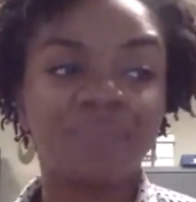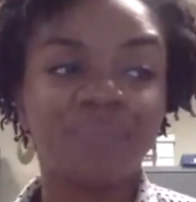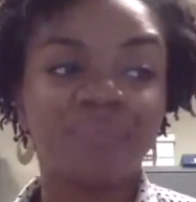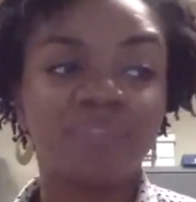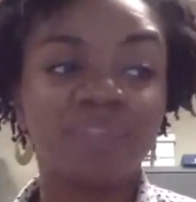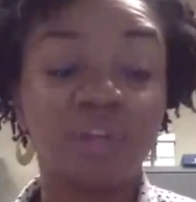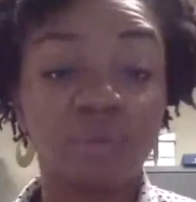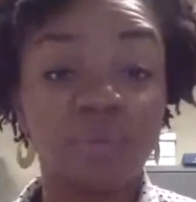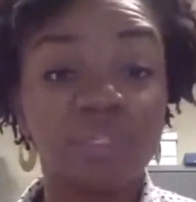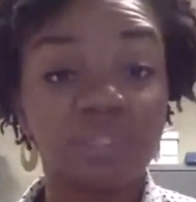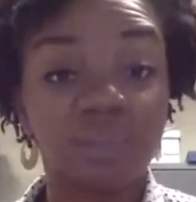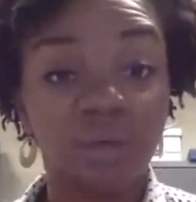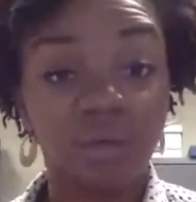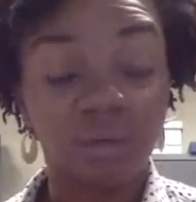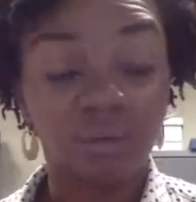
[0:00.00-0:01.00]
There was
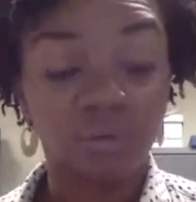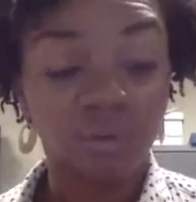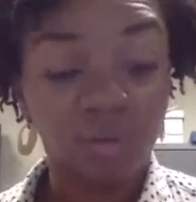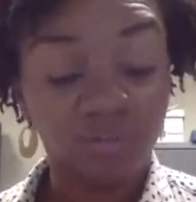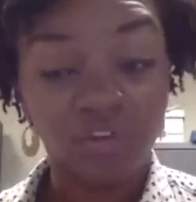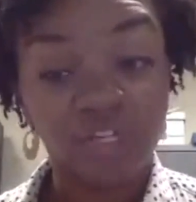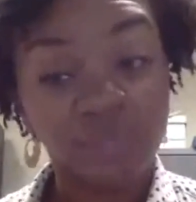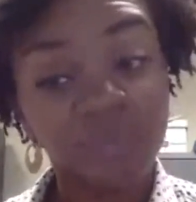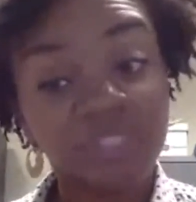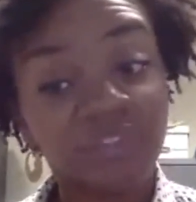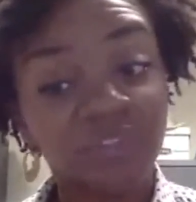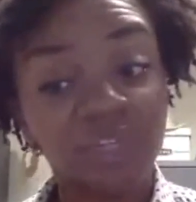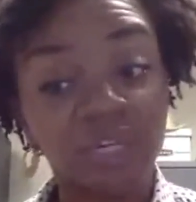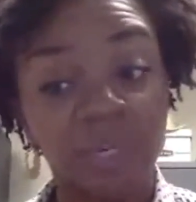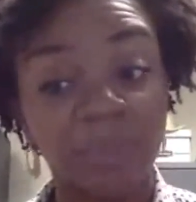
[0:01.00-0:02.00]
a very
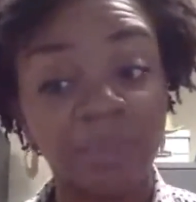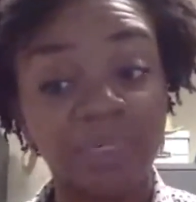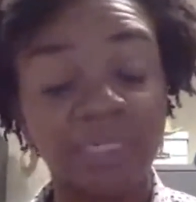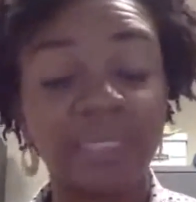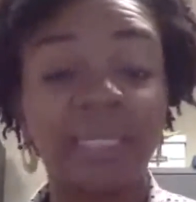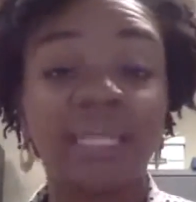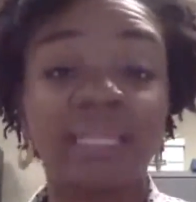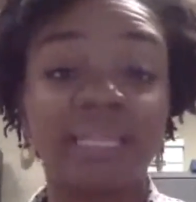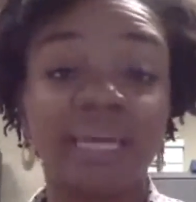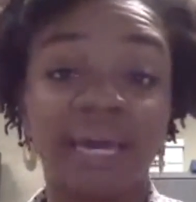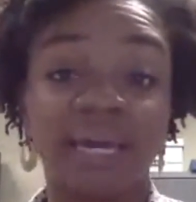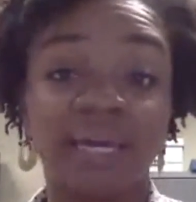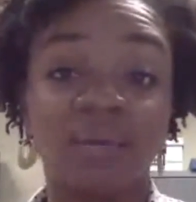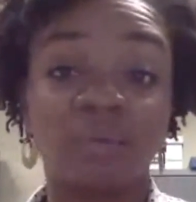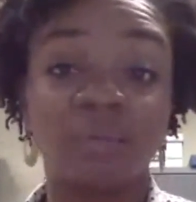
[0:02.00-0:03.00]
specific company
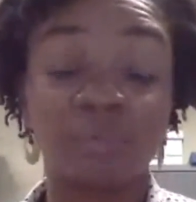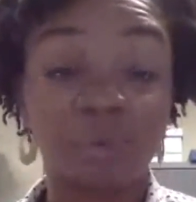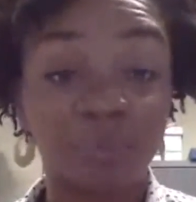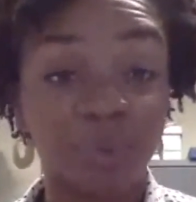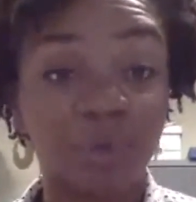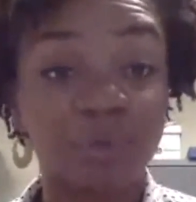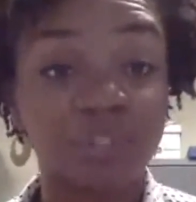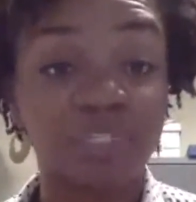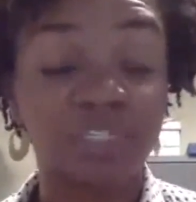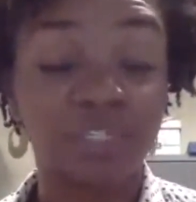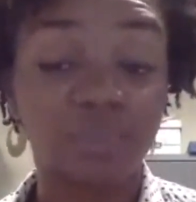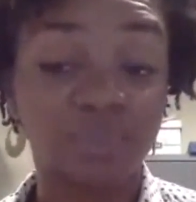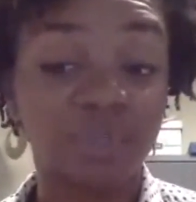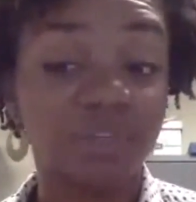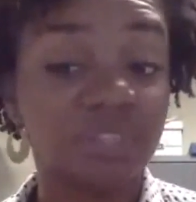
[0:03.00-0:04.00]
that was proposing to
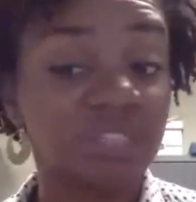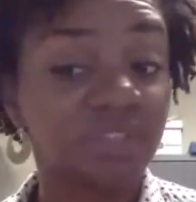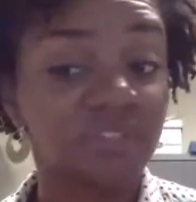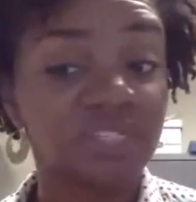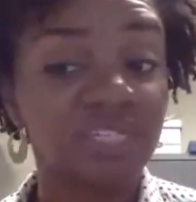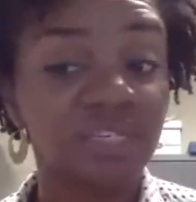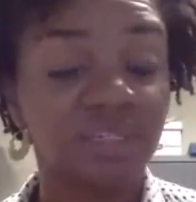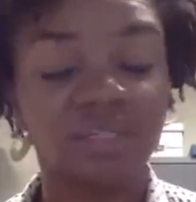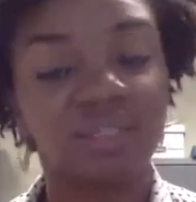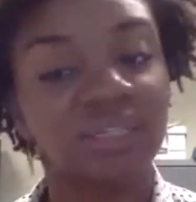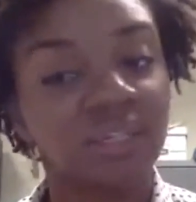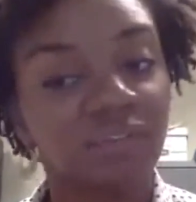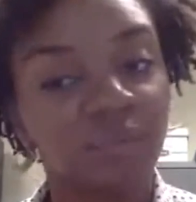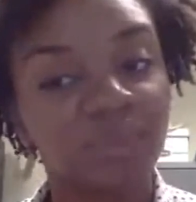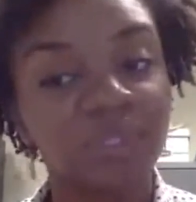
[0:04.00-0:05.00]
build this facility. They
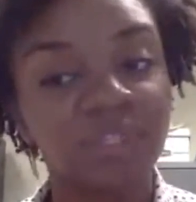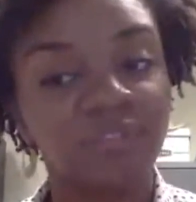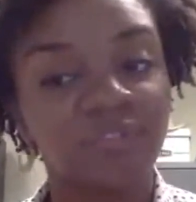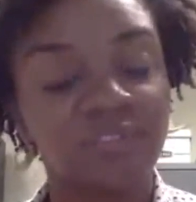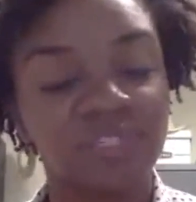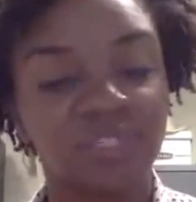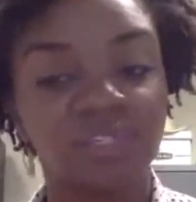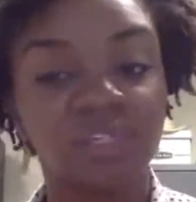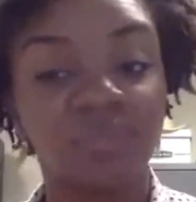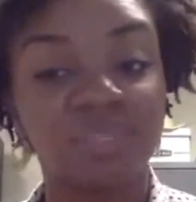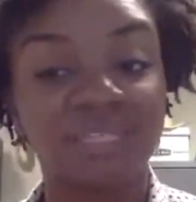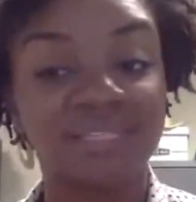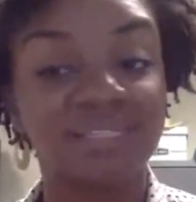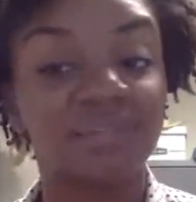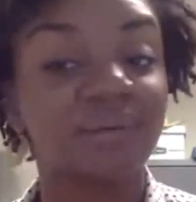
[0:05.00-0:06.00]
never built the facility, but they
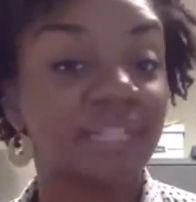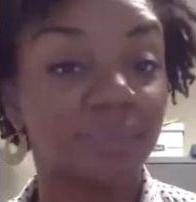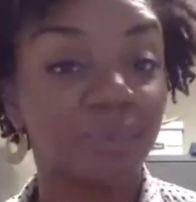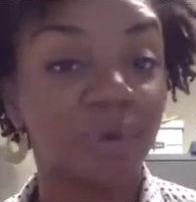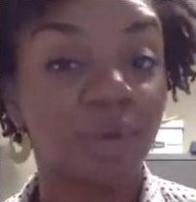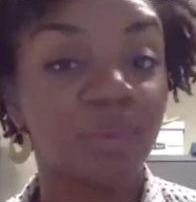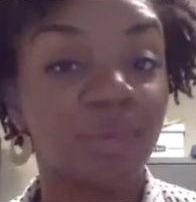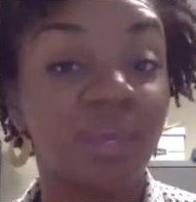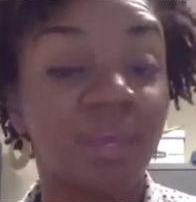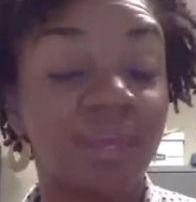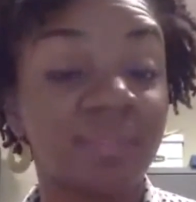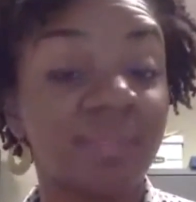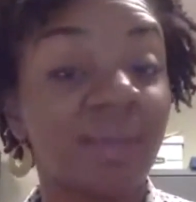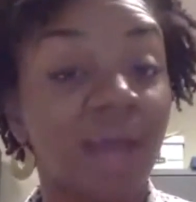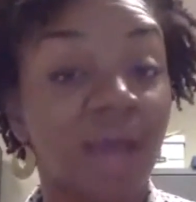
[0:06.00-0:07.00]
still had the permit
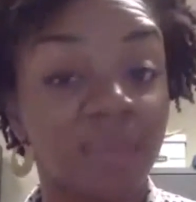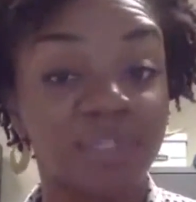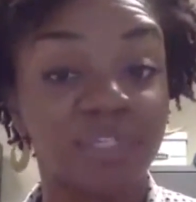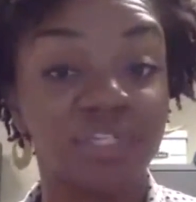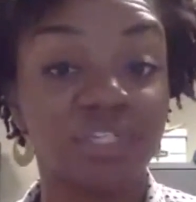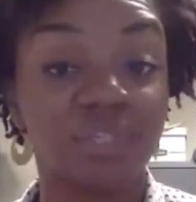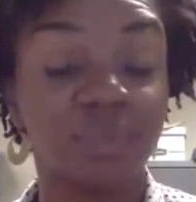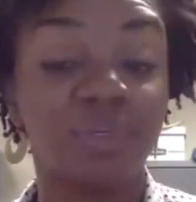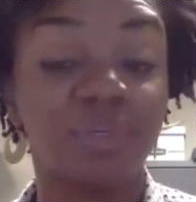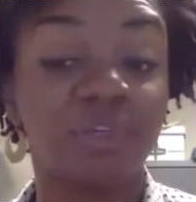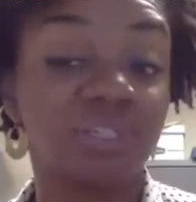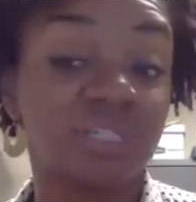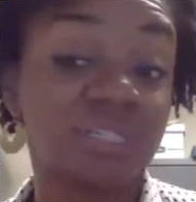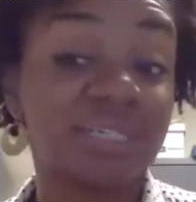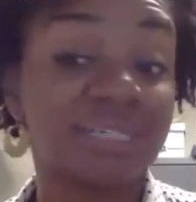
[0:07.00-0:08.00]
and the option to build
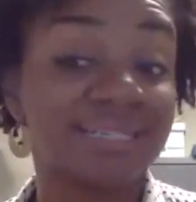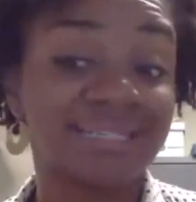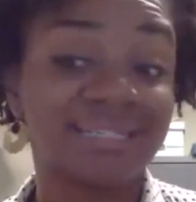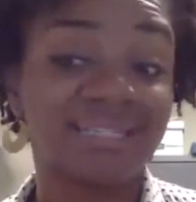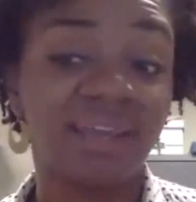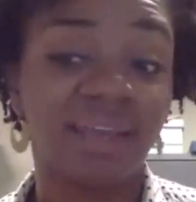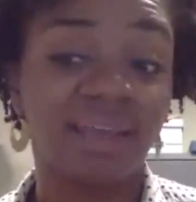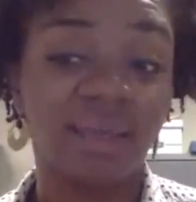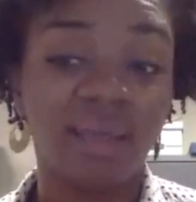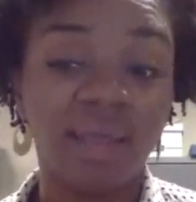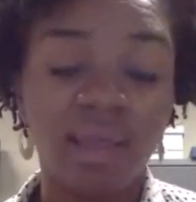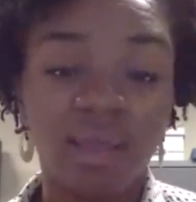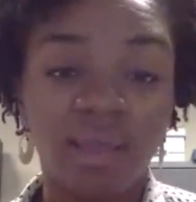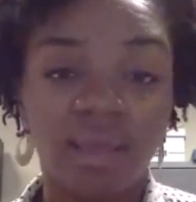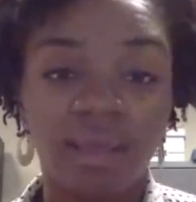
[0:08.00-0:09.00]
it to this day.
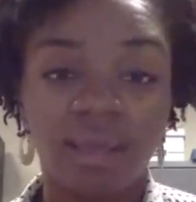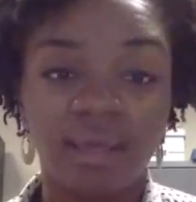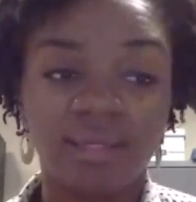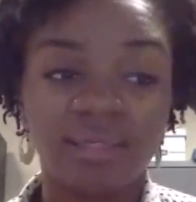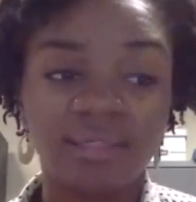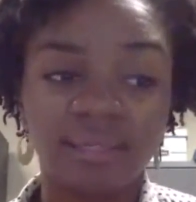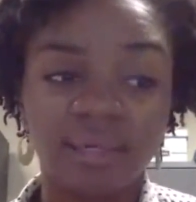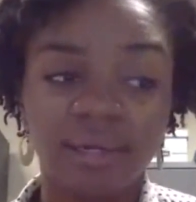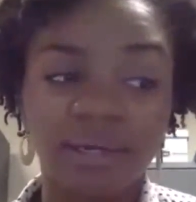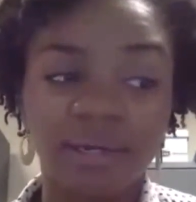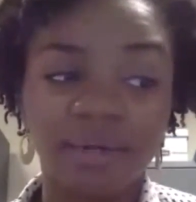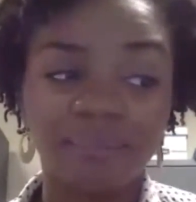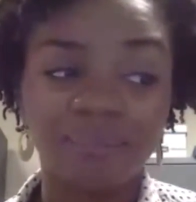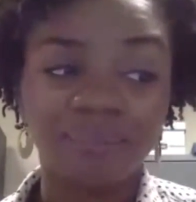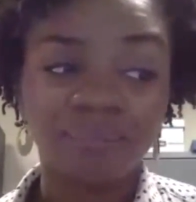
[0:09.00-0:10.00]
And
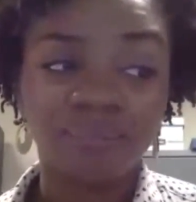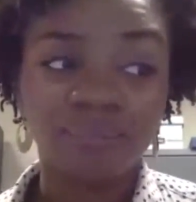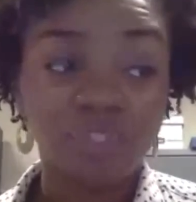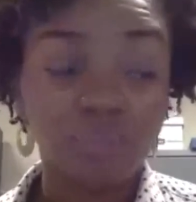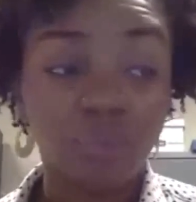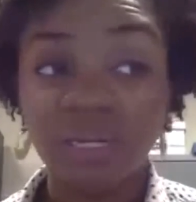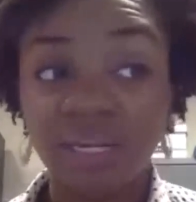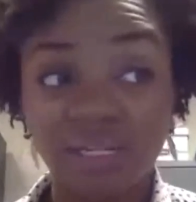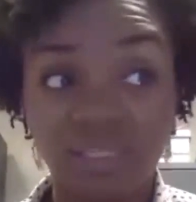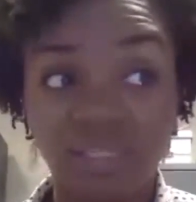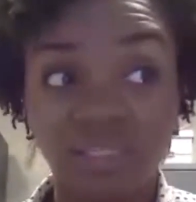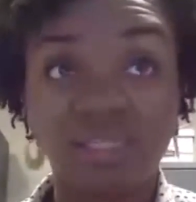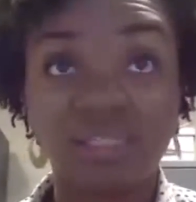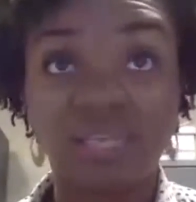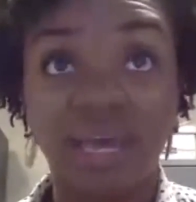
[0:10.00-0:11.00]
so what I
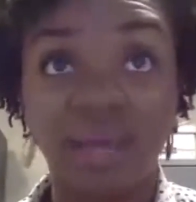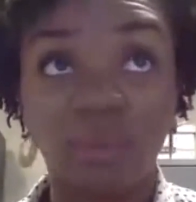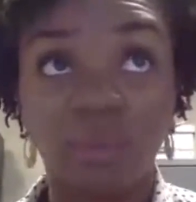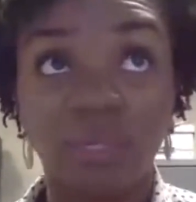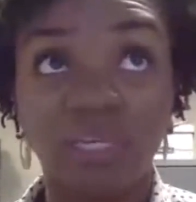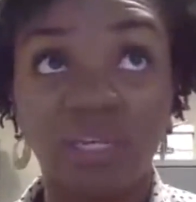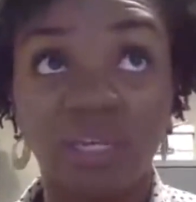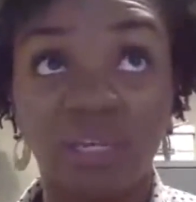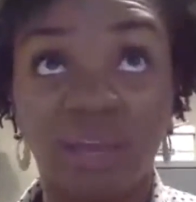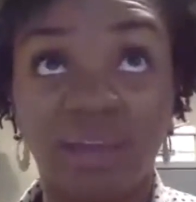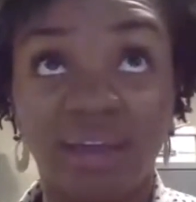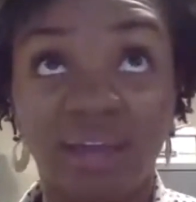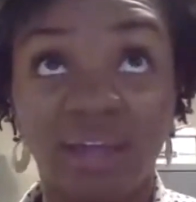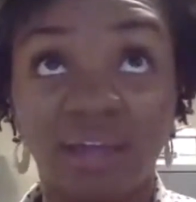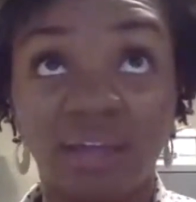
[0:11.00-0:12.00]
did is I went and
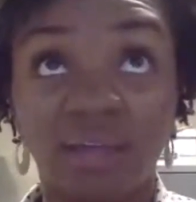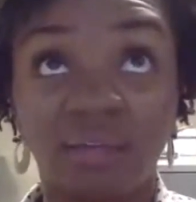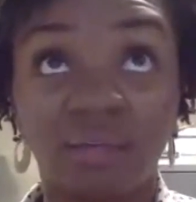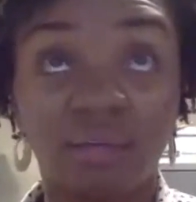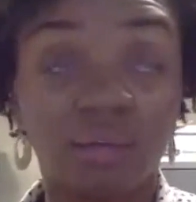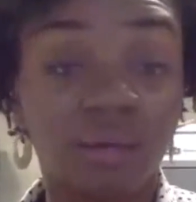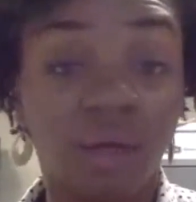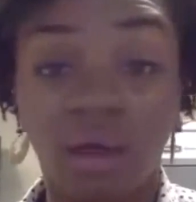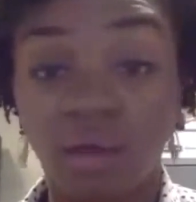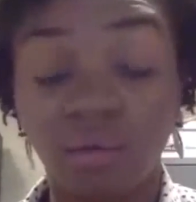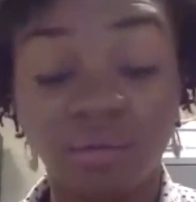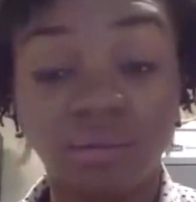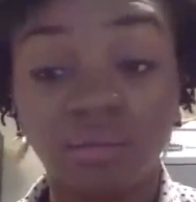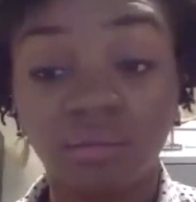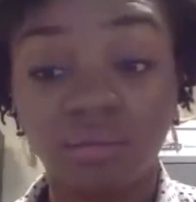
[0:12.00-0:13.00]
I
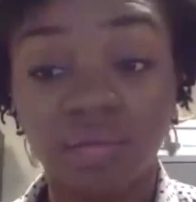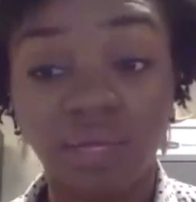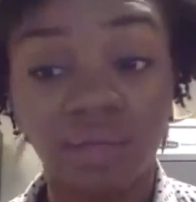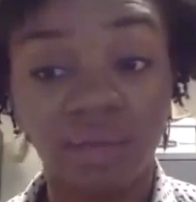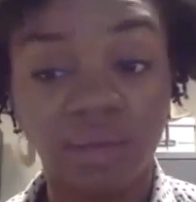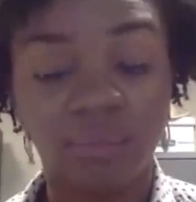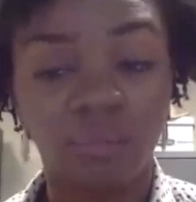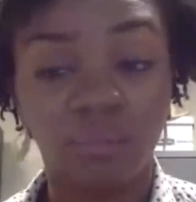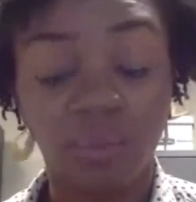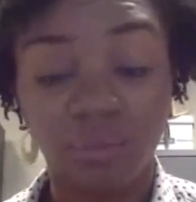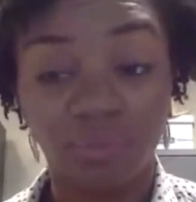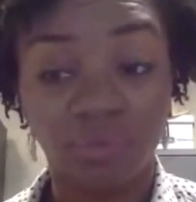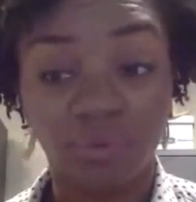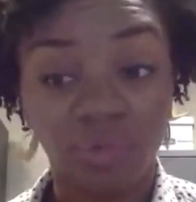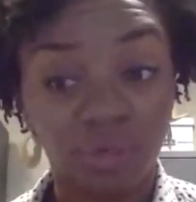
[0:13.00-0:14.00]
called. I
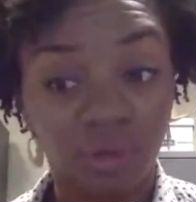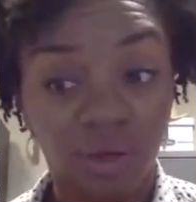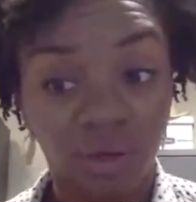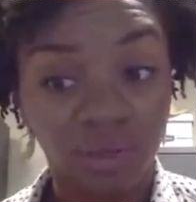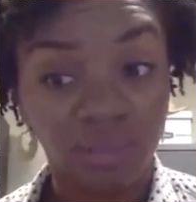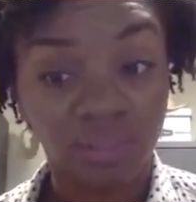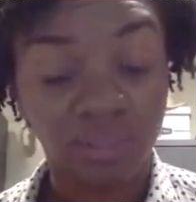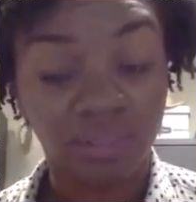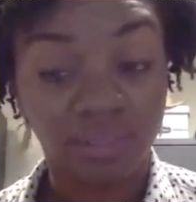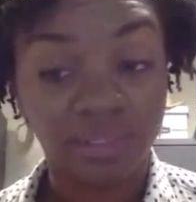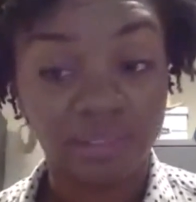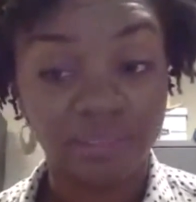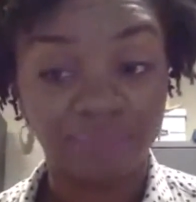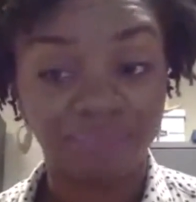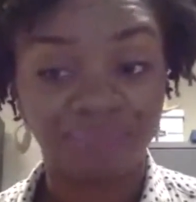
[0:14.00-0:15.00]
went through and I called
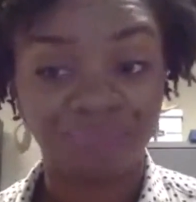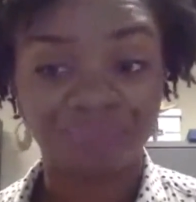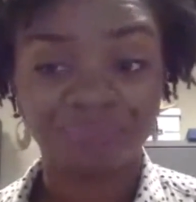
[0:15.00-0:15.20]
the